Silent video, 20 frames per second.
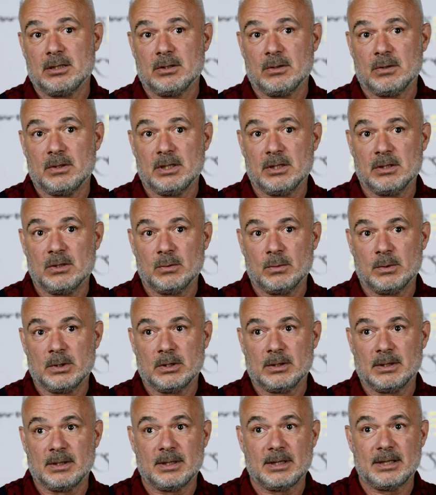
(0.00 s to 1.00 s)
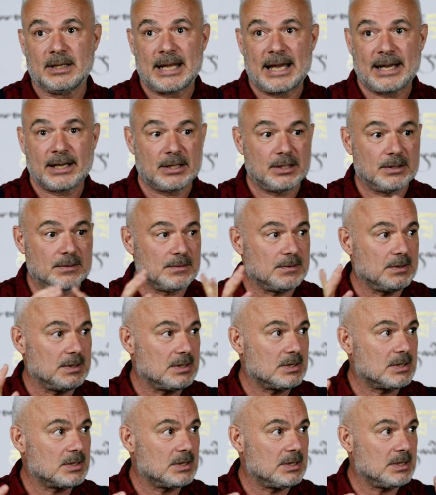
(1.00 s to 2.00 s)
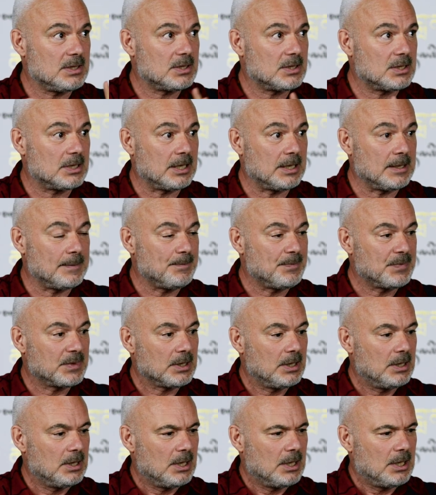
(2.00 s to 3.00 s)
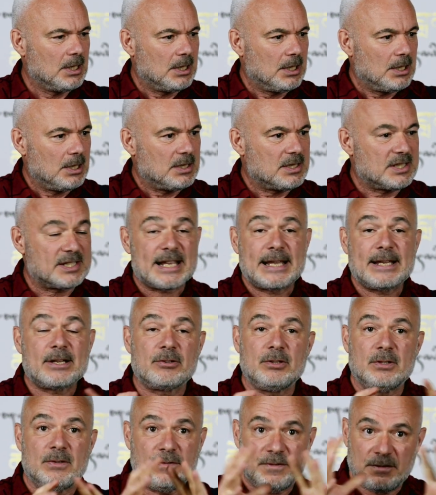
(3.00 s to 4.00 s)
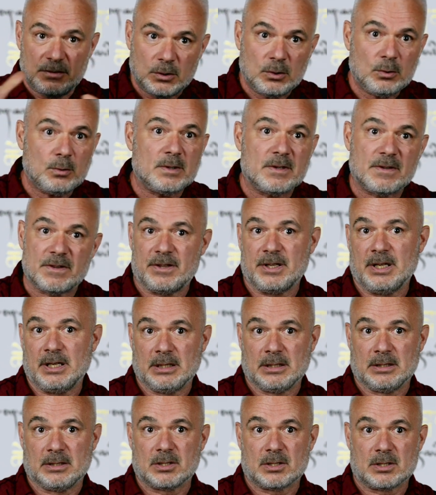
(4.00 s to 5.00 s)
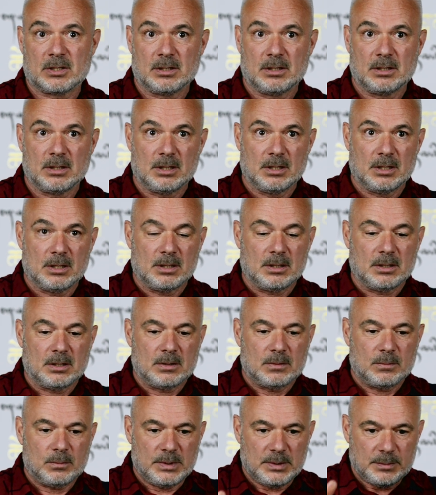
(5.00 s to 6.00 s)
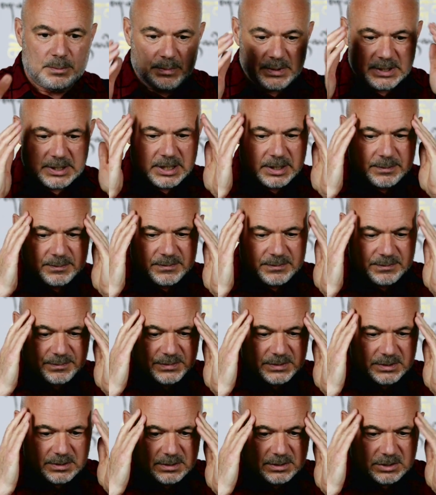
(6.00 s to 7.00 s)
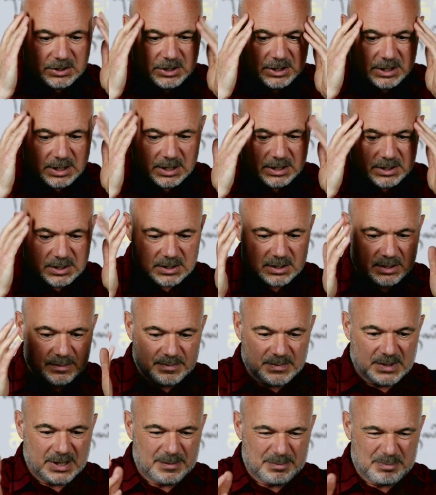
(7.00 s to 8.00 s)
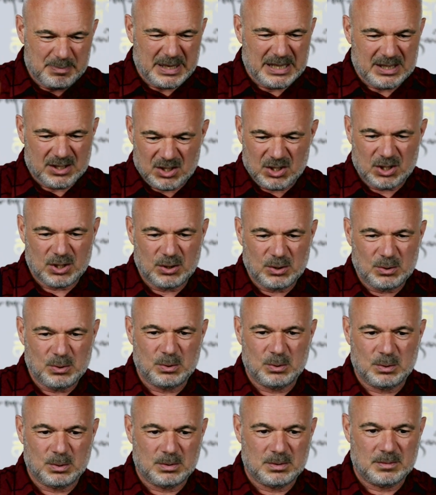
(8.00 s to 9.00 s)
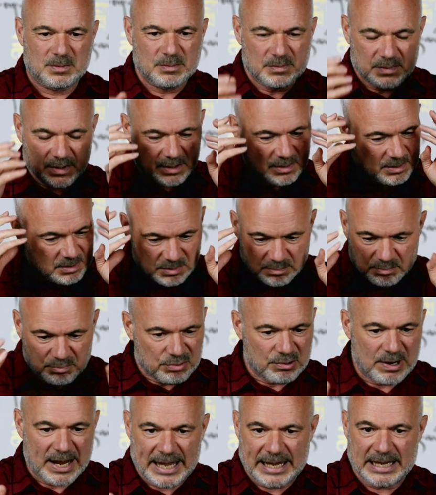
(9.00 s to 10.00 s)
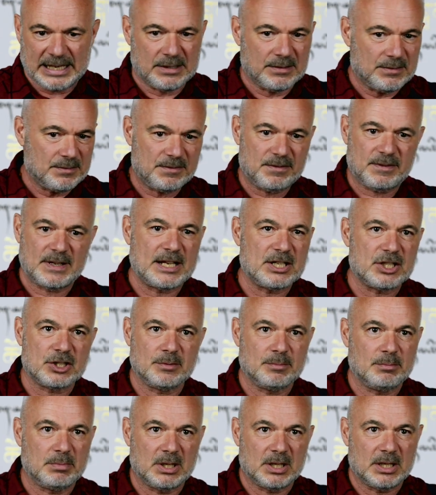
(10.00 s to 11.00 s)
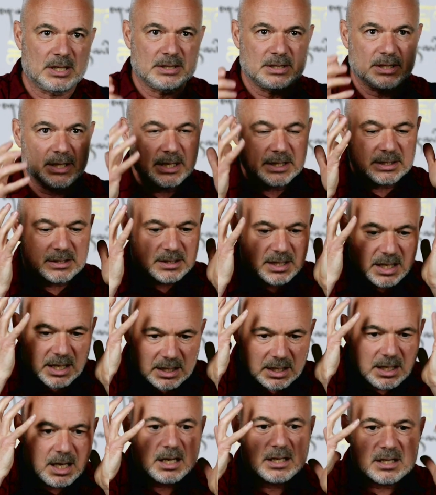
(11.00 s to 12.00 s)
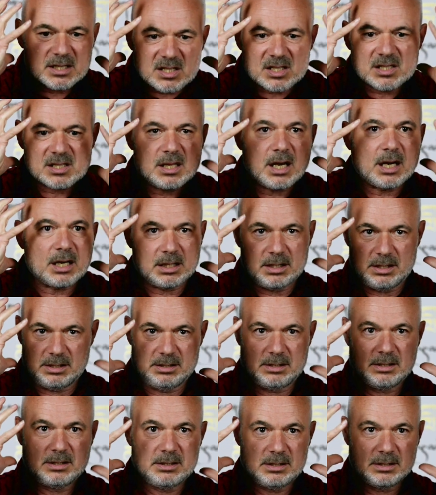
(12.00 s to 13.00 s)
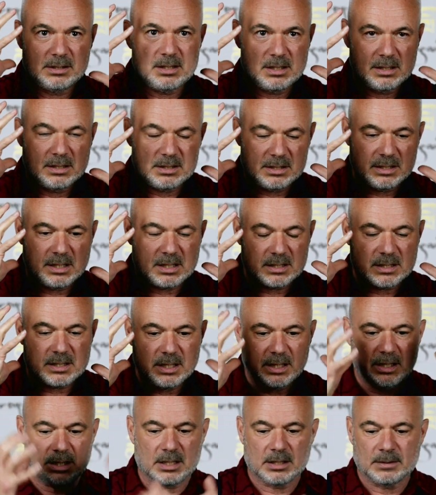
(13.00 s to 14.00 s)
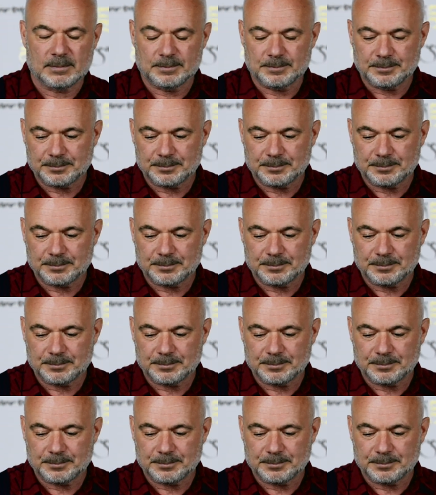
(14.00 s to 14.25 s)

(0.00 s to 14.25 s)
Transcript: in the, in the world, lack of this, this uh, sacred view of things, we become just a, a bit too brain, flesh, and blood, and, and kind of stuck just here.